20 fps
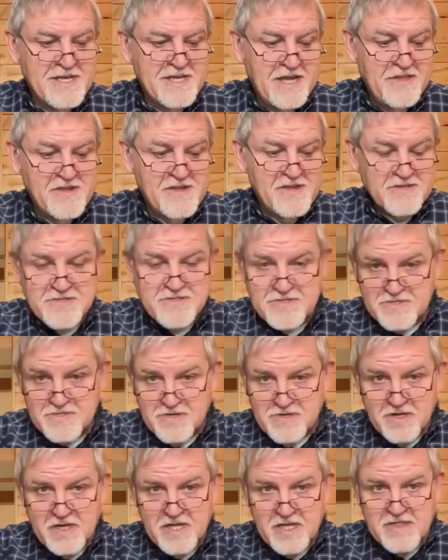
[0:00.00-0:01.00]
there's
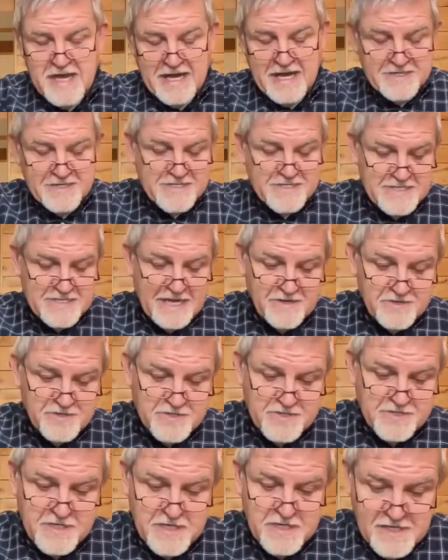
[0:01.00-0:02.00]
certainly that
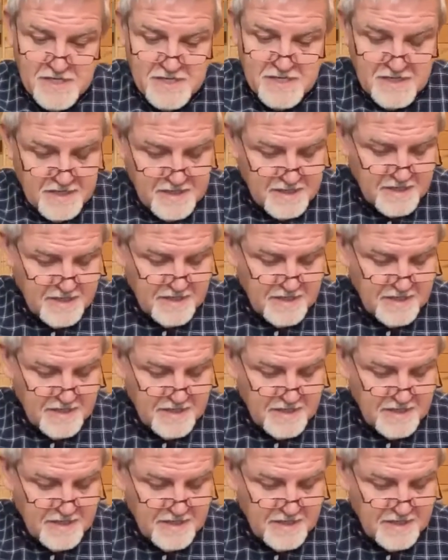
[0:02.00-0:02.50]
sense uh,